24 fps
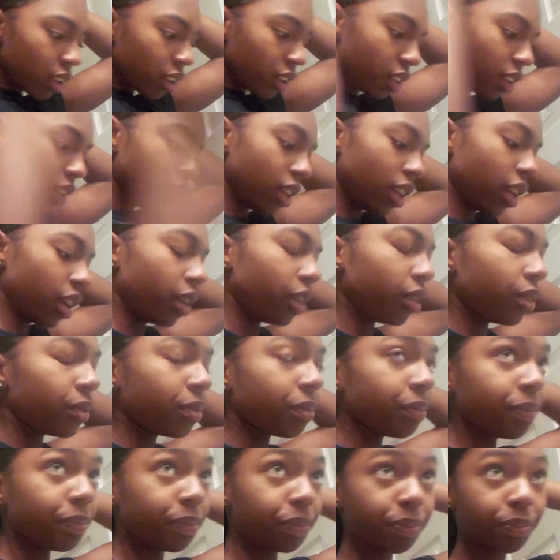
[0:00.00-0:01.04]
you know,
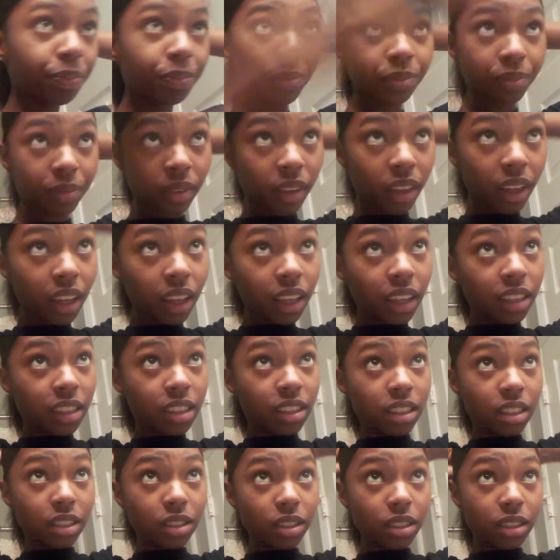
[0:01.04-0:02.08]
it
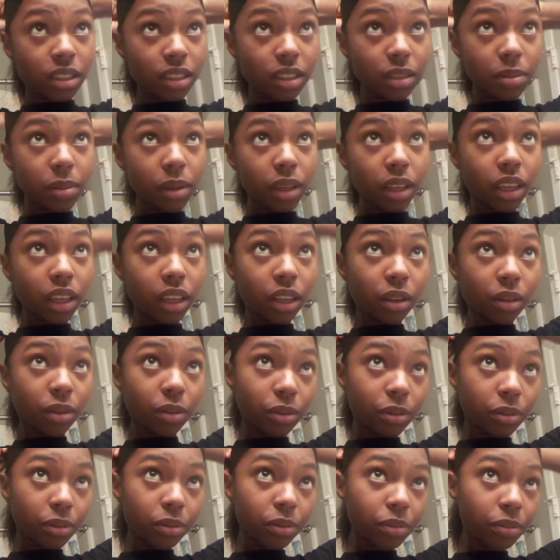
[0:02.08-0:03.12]
still needs to be cute.
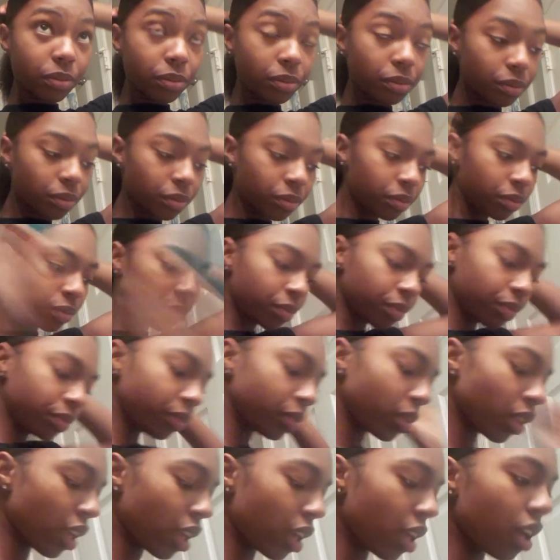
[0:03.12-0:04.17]

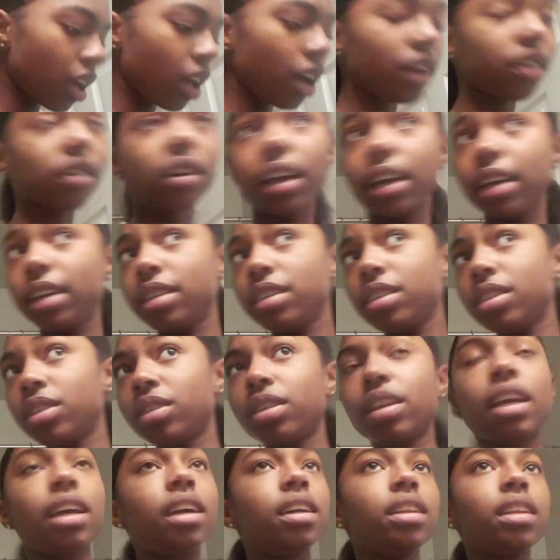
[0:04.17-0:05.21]
Alright, so
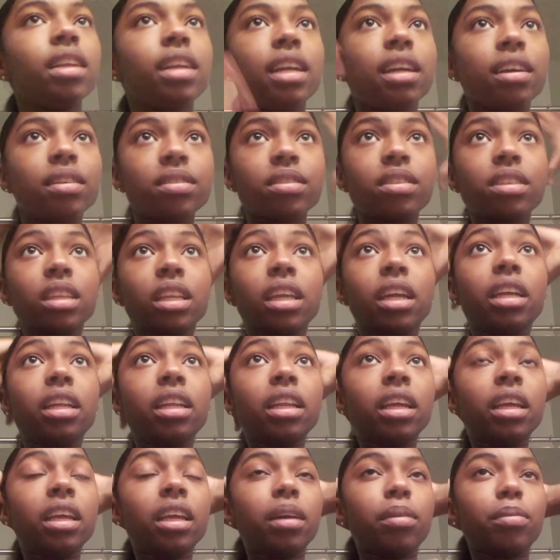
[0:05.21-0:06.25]
now that I've slicked
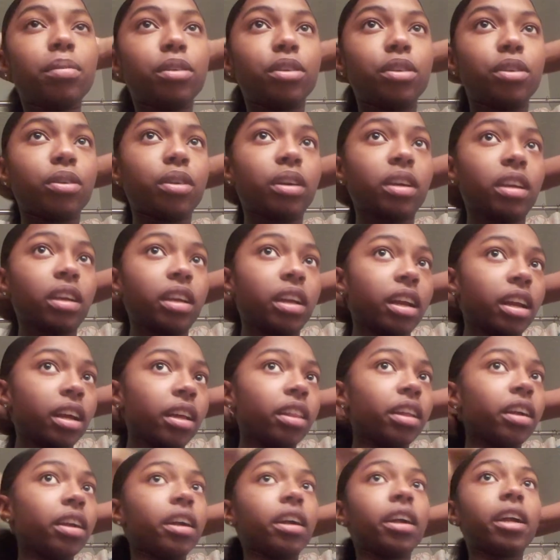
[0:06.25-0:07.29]
it, I'm gonna do
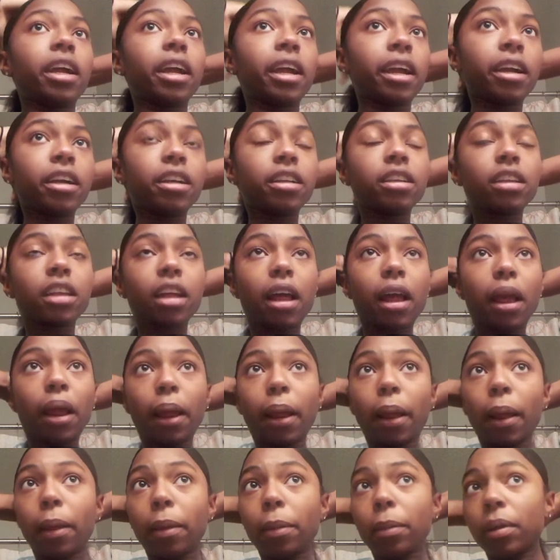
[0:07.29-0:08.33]
another hair
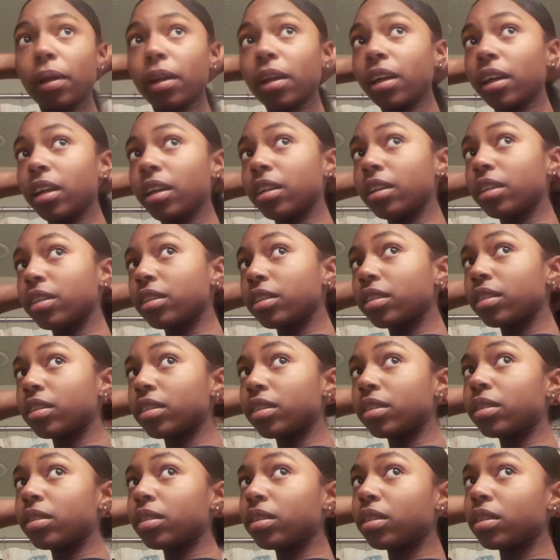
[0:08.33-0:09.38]
tie
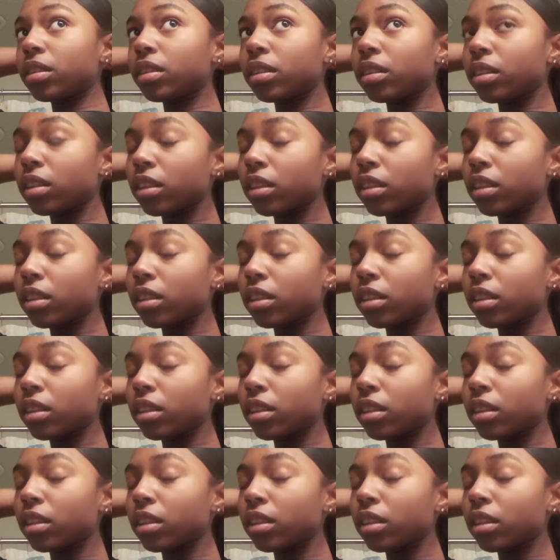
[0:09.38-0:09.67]
because